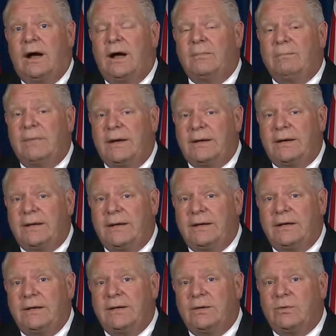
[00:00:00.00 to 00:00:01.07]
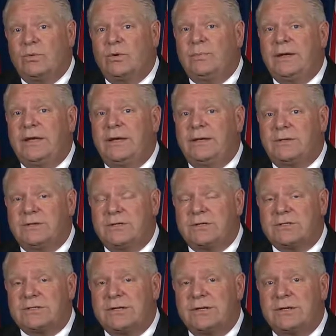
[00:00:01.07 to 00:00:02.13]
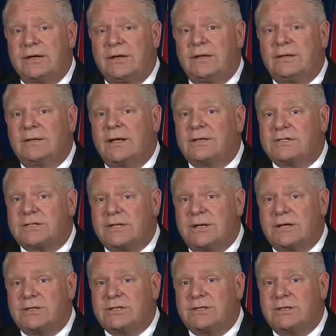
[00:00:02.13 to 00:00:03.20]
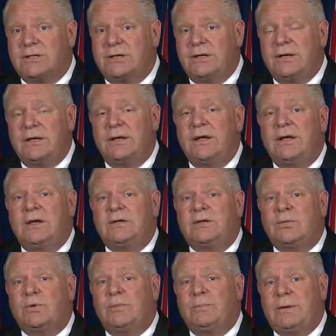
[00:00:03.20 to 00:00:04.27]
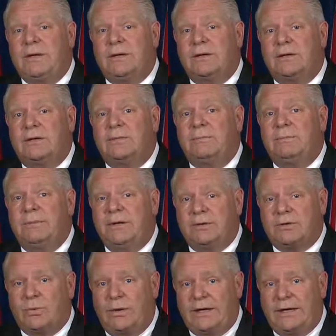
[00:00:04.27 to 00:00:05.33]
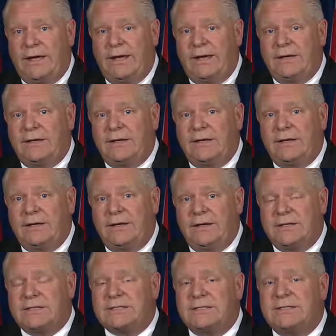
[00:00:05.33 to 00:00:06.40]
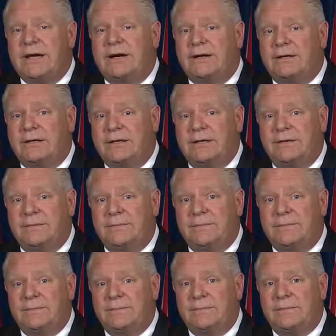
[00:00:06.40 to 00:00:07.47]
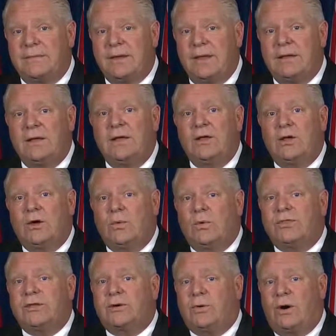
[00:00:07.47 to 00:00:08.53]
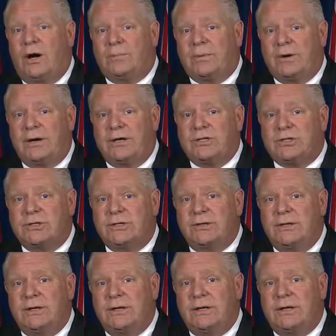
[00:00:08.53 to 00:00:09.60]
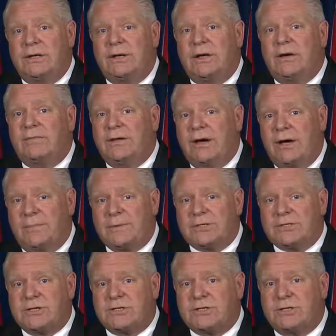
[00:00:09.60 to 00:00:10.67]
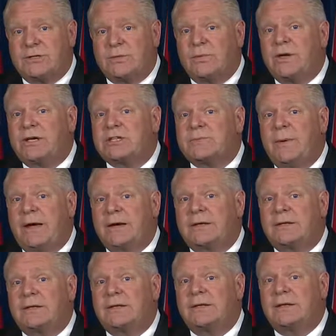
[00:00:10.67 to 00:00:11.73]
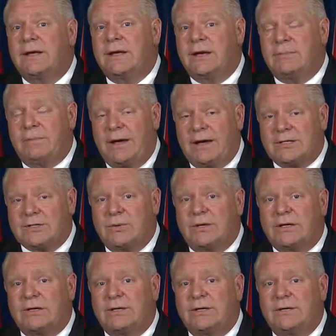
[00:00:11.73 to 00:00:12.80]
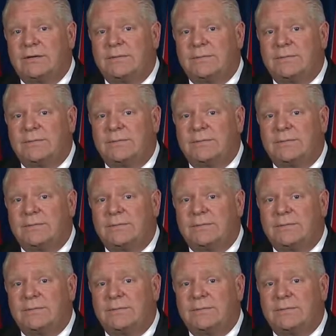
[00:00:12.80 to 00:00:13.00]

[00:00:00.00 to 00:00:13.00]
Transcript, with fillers: On Monday, we'll be introducing legislation to repeal Bill 28 in its entirety. With the cooperation of the opposition, we expect to get it passed quickly.